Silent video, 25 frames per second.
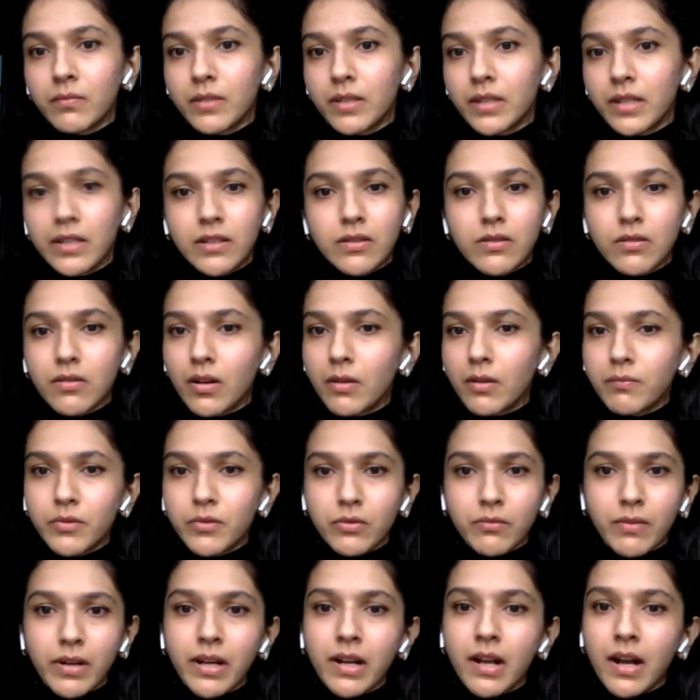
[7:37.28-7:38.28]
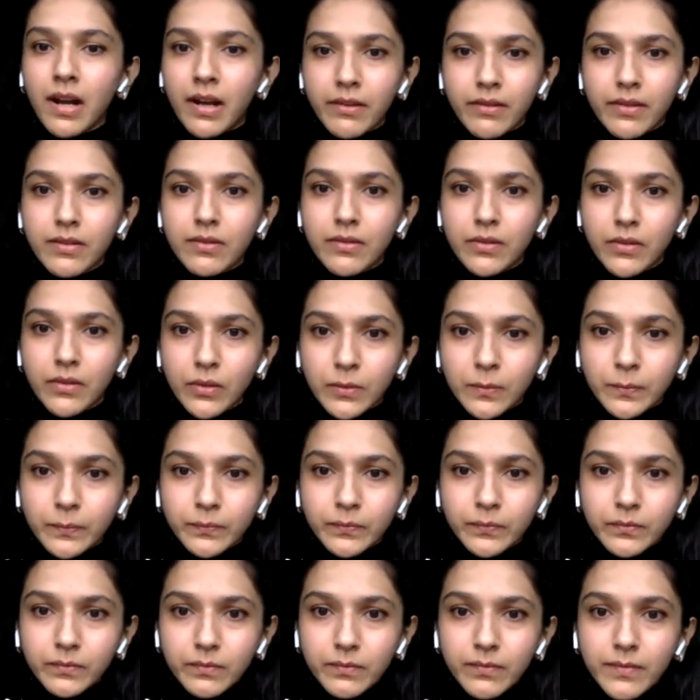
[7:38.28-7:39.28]
ESOP to an RSU.
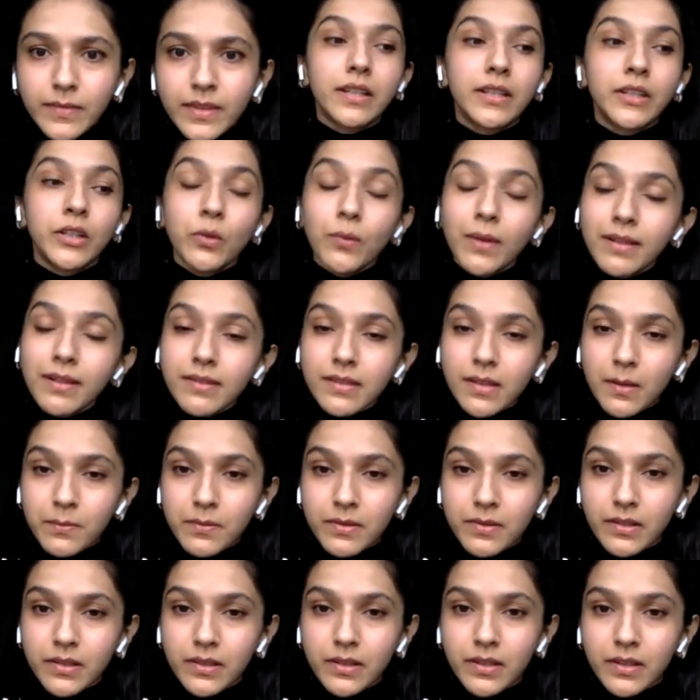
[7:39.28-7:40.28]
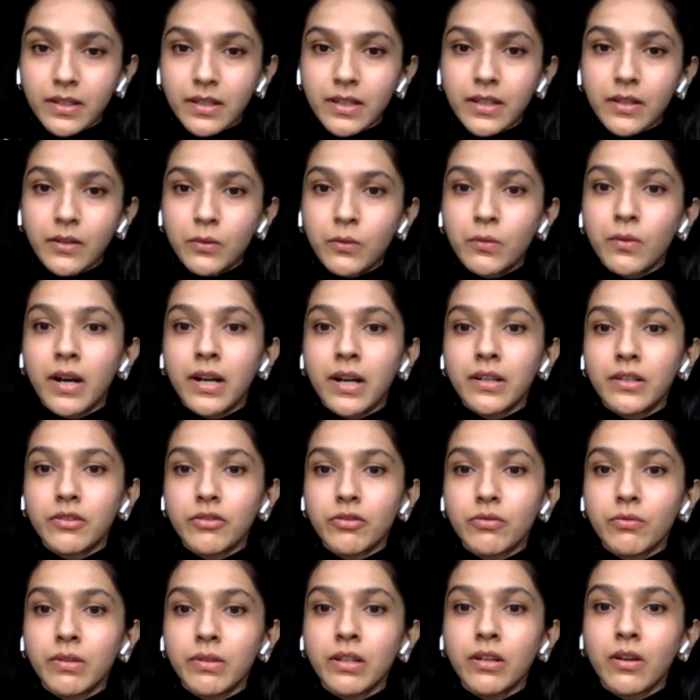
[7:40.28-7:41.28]
US subsidiary who are
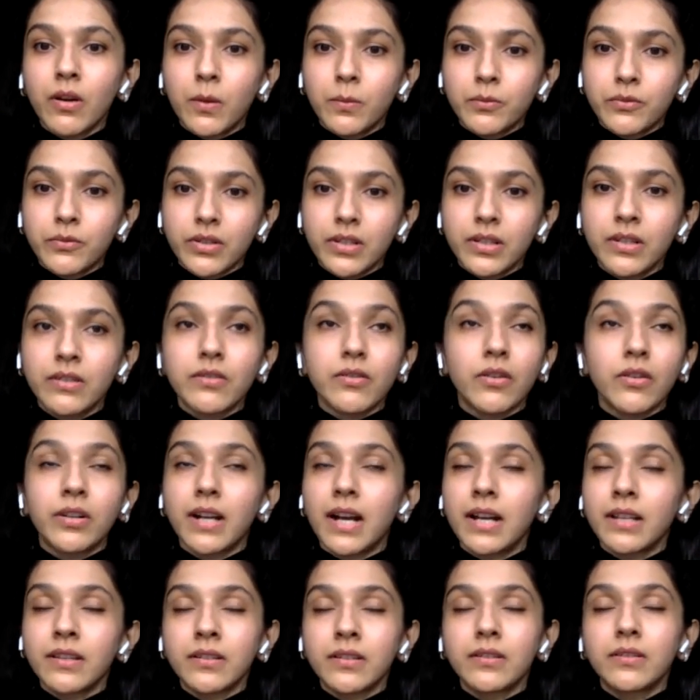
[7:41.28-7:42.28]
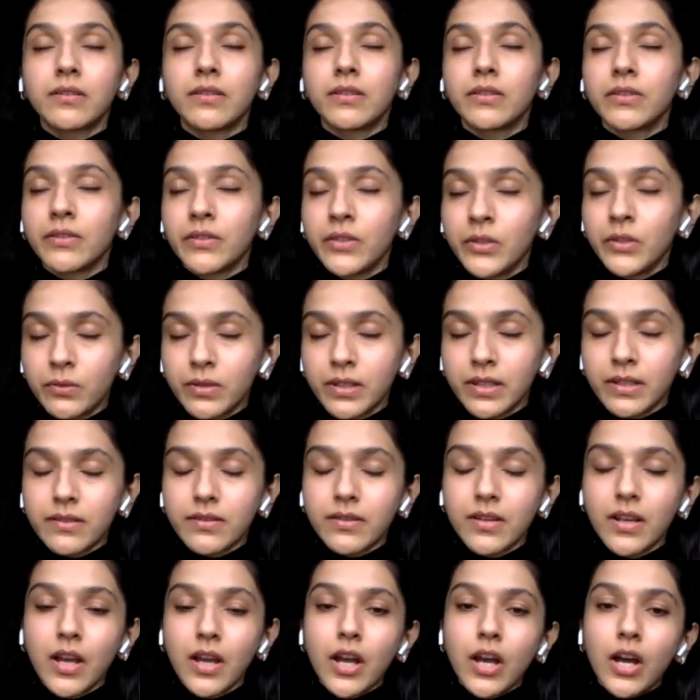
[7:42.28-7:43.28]
issuing options or other
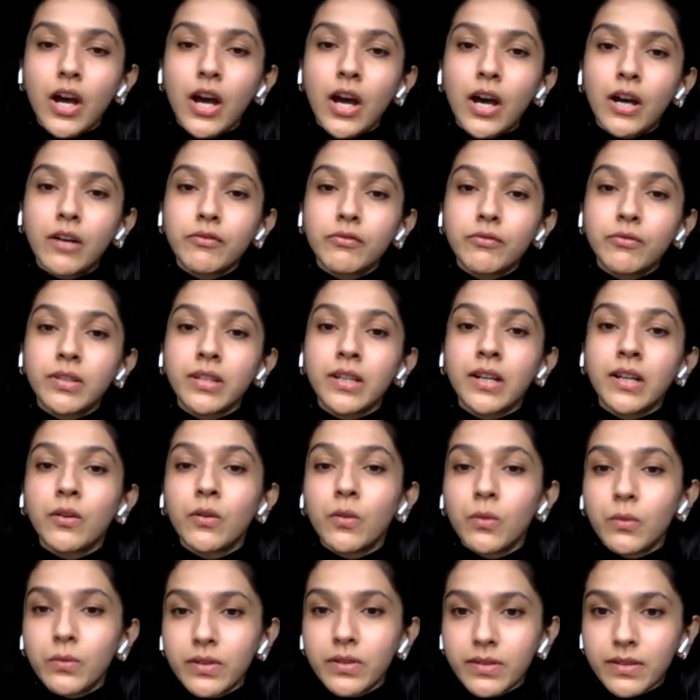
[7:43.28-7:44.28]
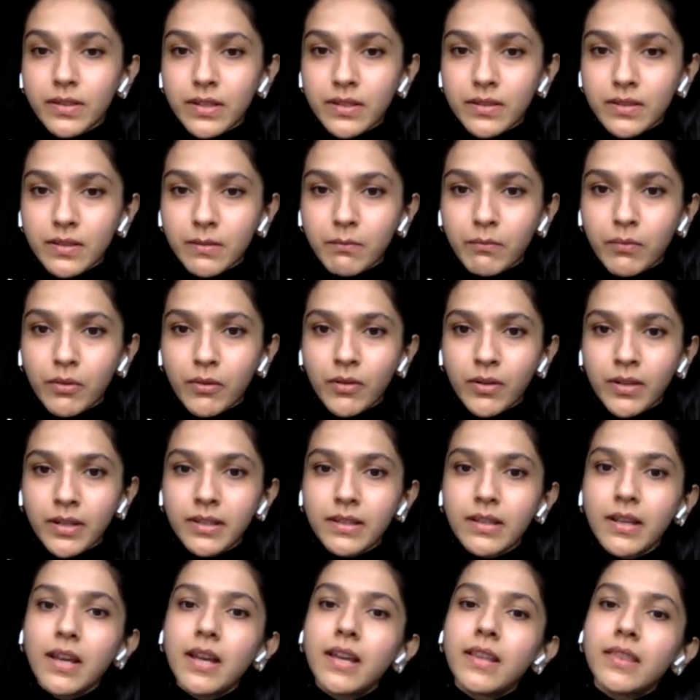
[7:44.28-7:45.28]
units to their overseas
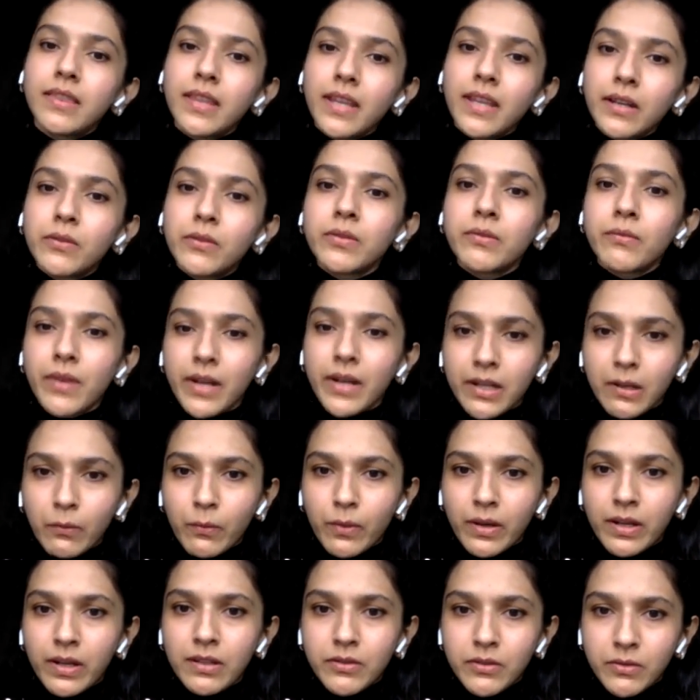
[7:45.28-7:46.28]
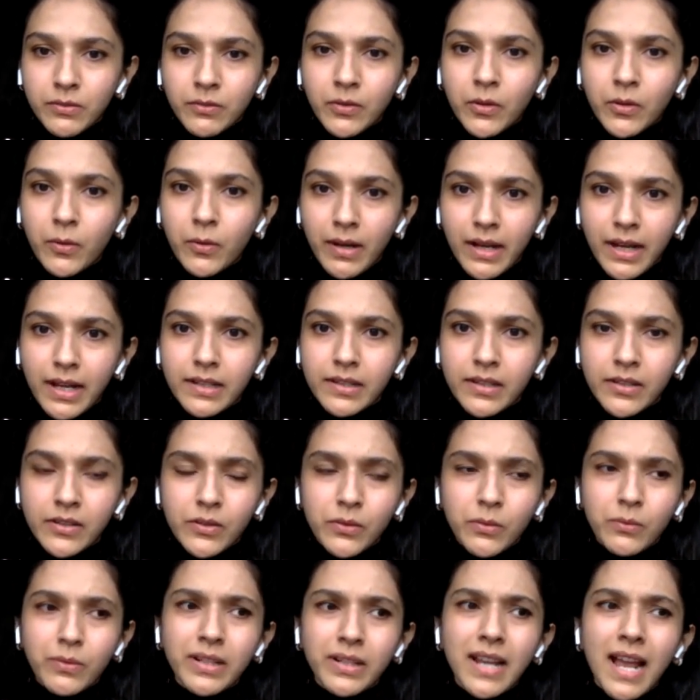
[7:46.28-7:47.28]
employee, they could very well to go ahead and
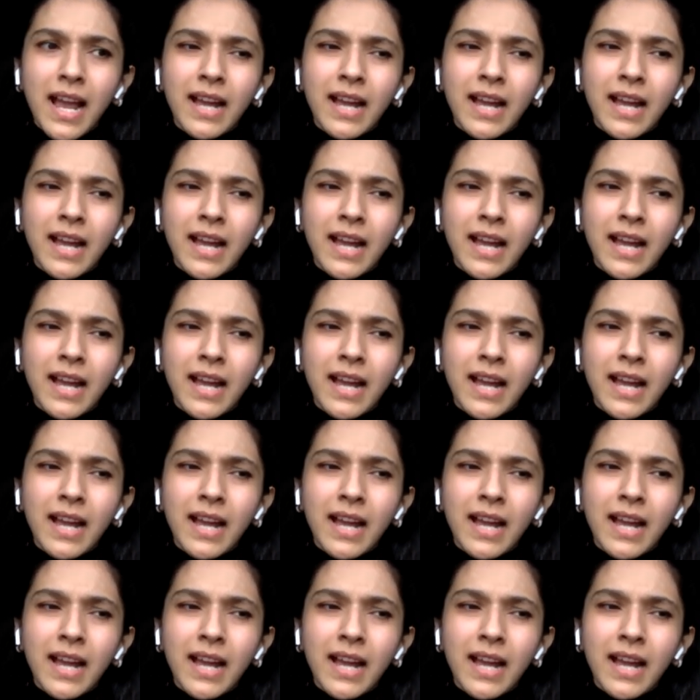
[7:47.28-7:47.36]
do it.